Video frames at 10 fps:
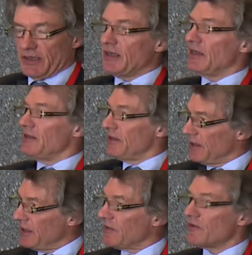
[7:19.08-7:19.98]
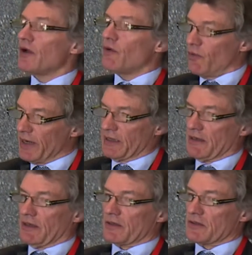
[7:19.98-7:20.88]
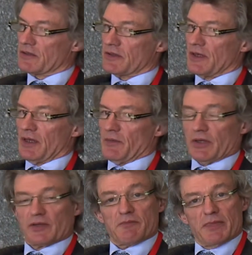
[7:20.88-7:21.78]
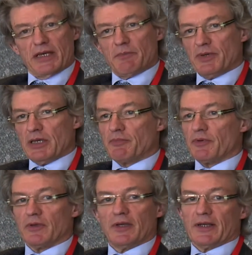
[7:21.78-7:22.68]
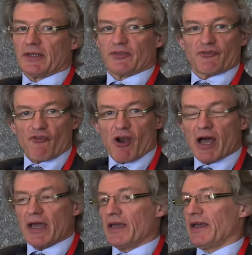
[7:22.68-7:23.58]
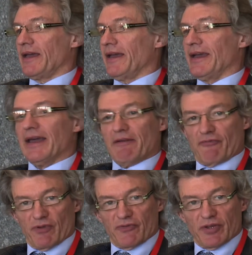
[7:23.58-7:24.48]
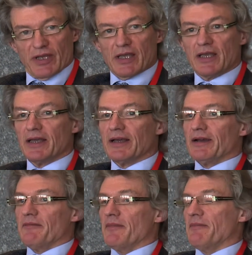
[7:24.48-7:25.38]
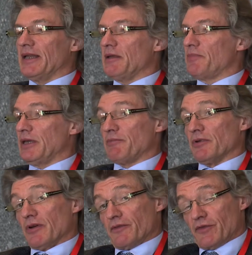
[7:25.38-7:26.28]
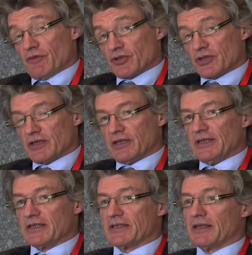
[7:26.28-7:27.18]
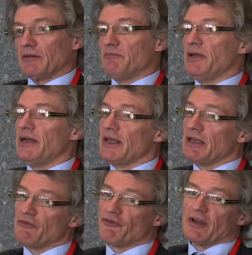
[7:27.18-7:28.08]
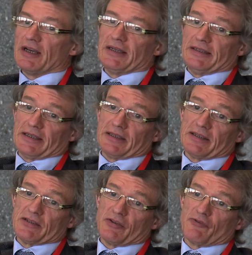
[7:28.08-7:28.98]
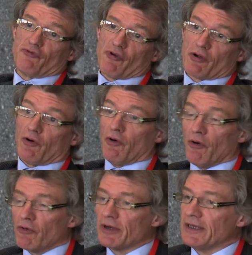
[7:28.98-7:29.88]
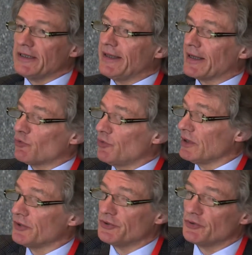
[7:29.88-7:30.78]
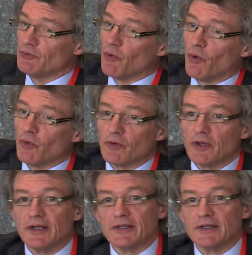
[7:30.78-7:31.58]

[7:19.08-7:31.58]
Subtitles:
indeed weight loss. Because many people try everything. Many people, unfortunately, still believe that it is the drug only that will do all